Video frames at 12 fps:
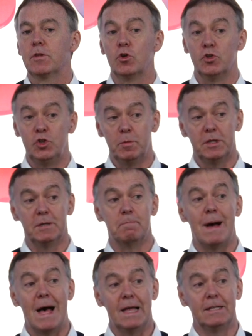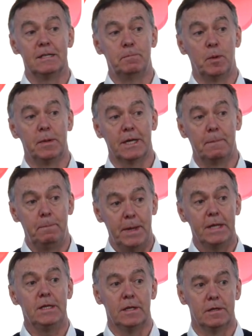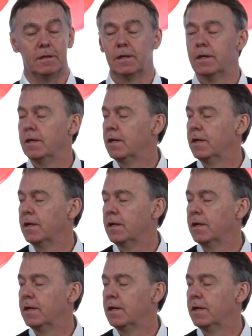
consumer demand and public opinion